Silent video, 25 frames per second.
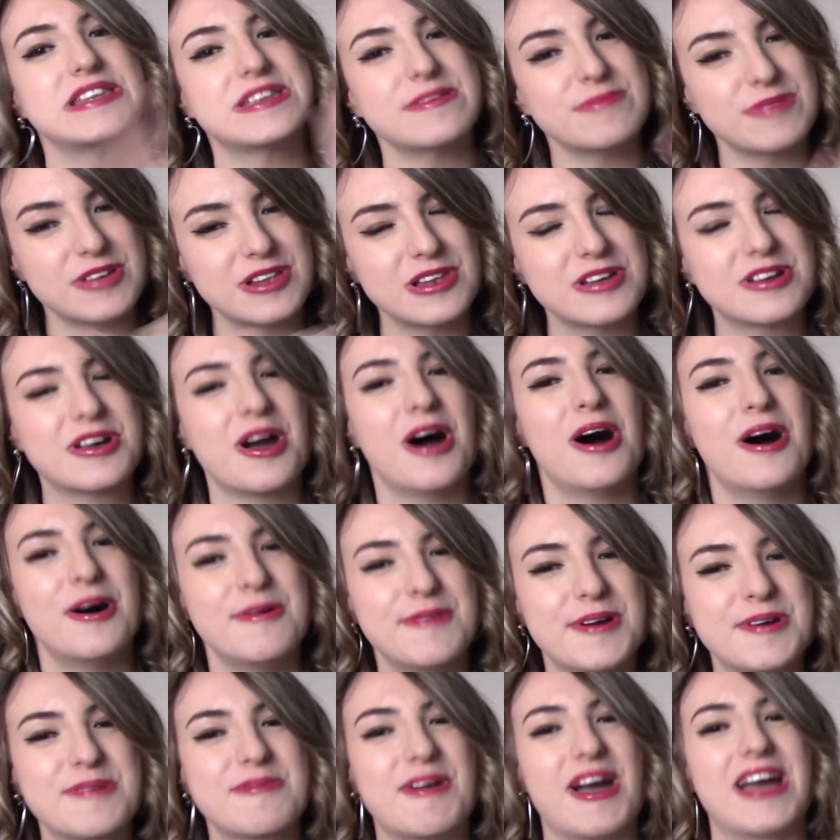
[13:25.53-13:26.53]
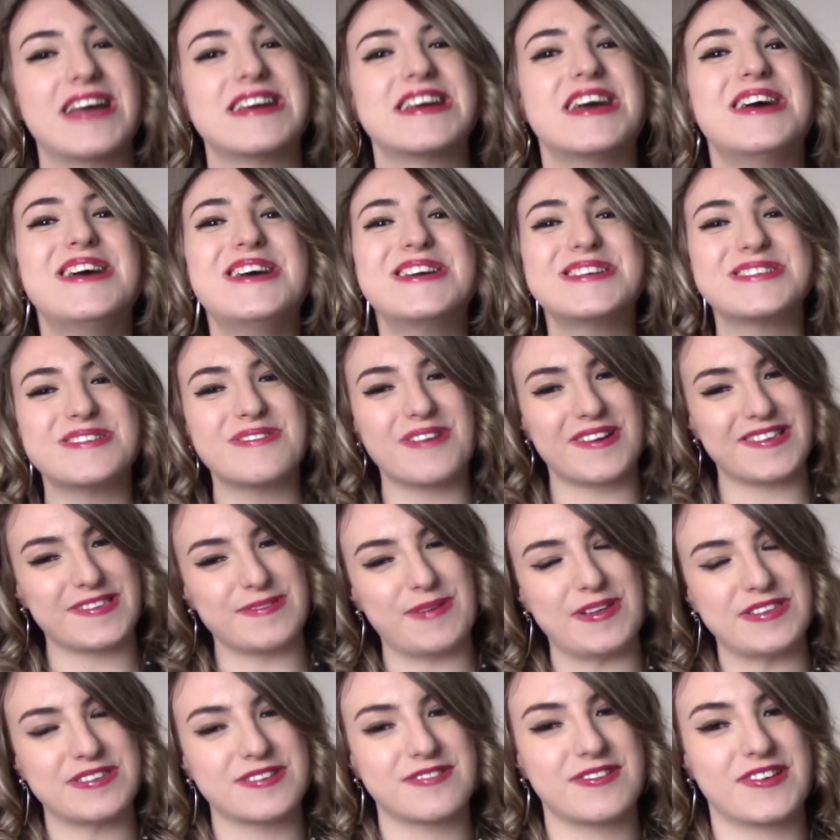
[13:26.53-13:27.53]
Leave me in a comment where you are
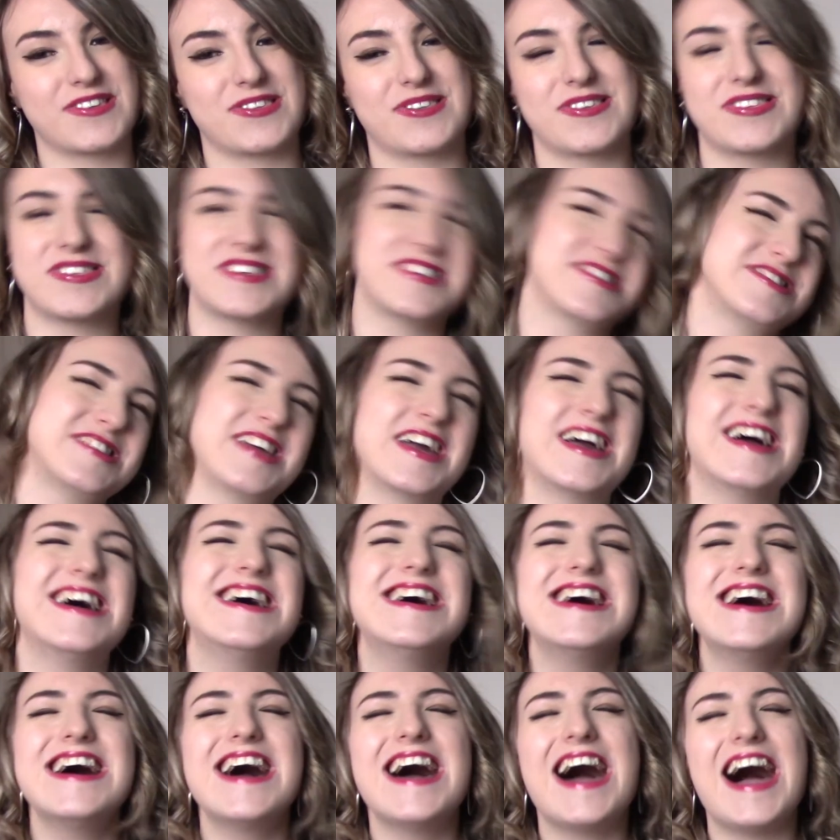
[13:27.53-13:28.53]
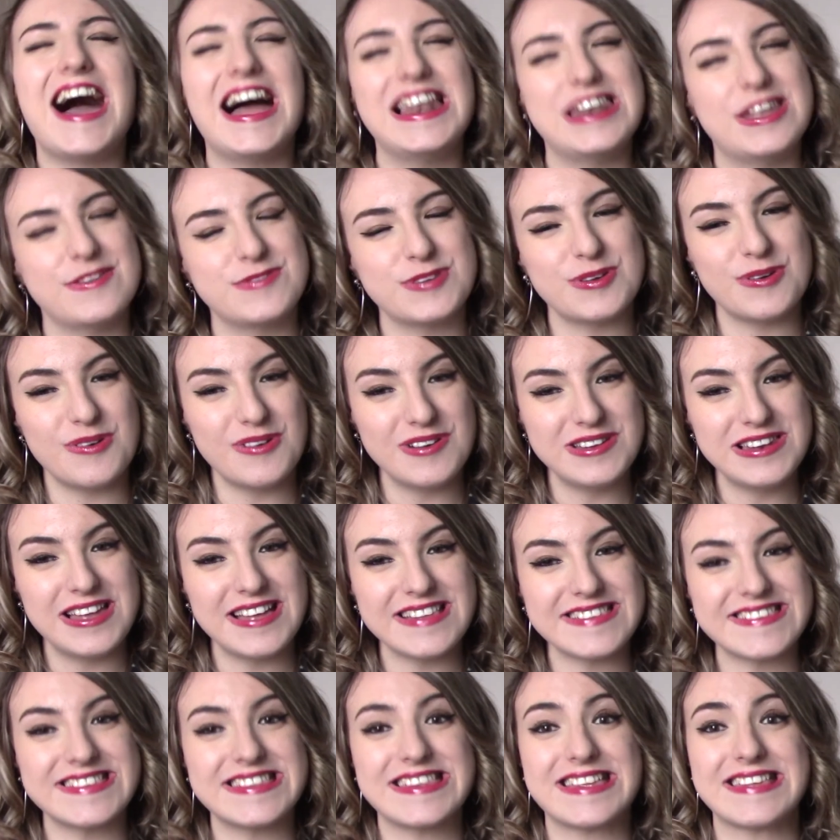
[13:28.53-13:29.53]
spending Christmas this year. I love you all
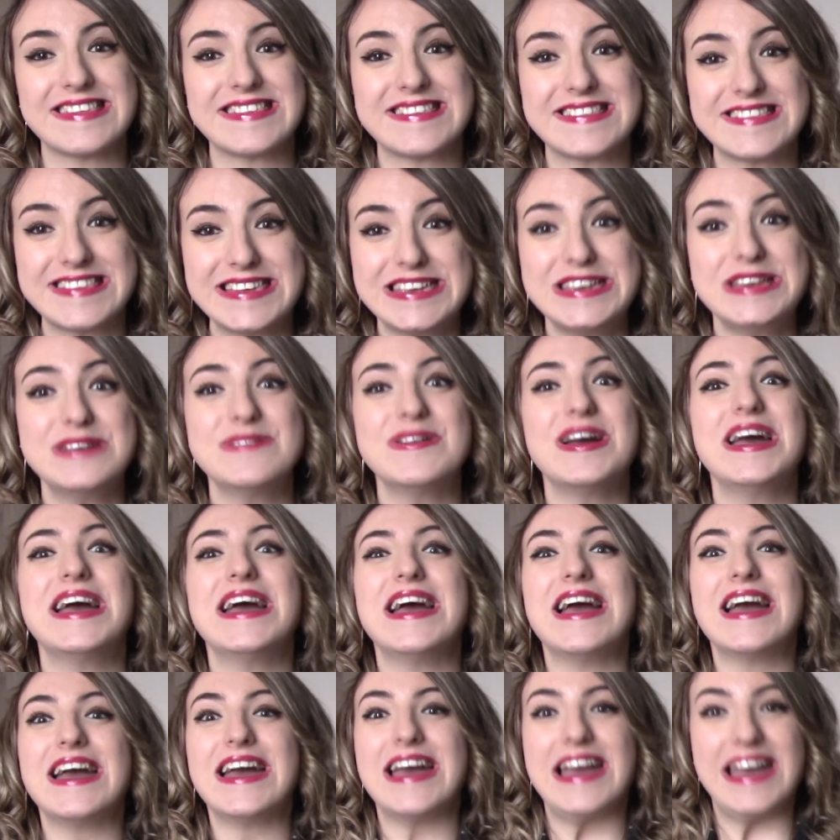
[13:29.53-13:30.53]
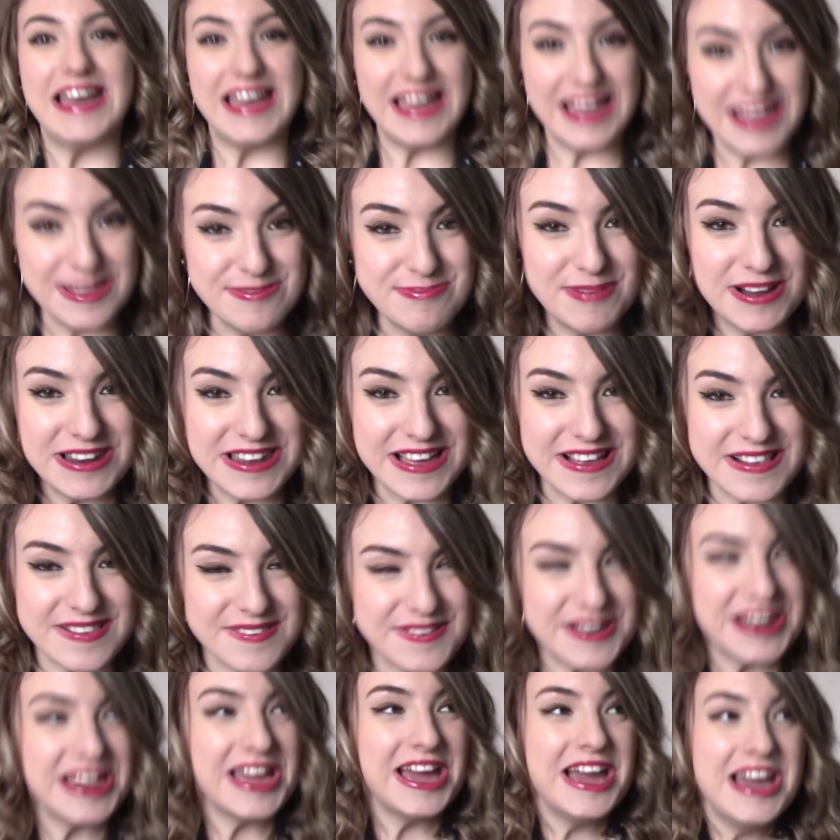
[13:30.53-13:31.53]
lots, and I'll see you in my
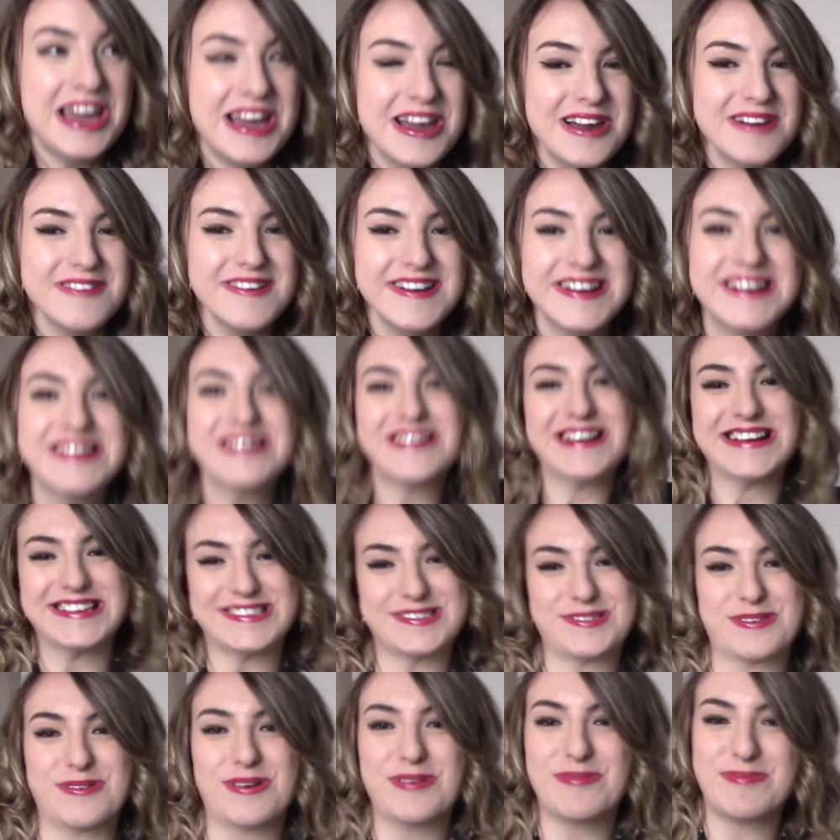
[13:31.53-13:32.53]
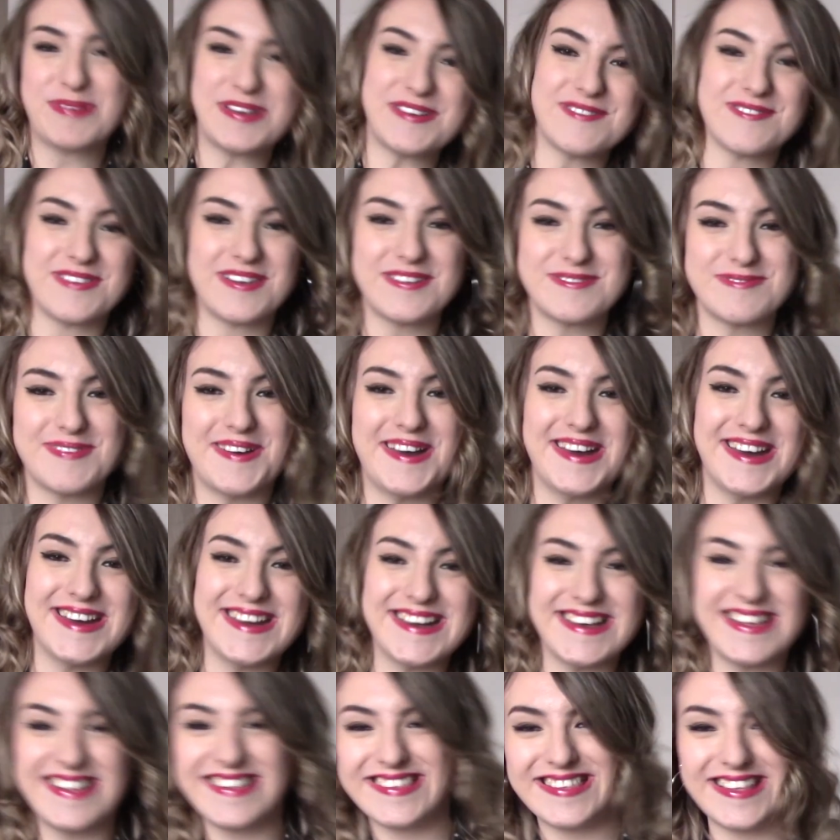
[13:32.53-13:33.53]
next video, which will be
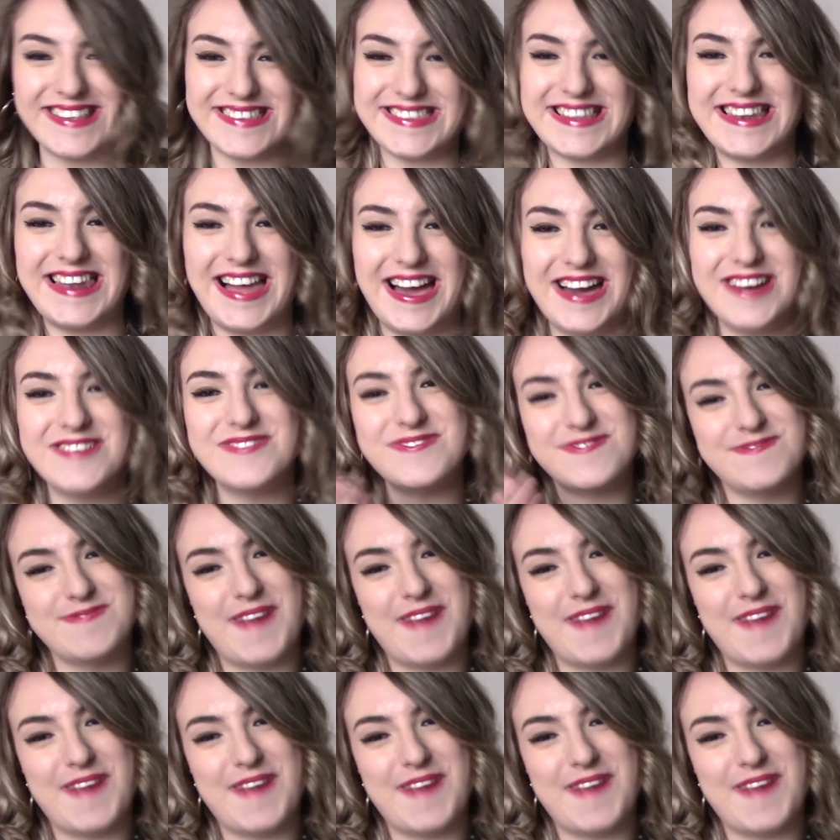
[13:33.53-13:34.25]
Vlogmas. That's love.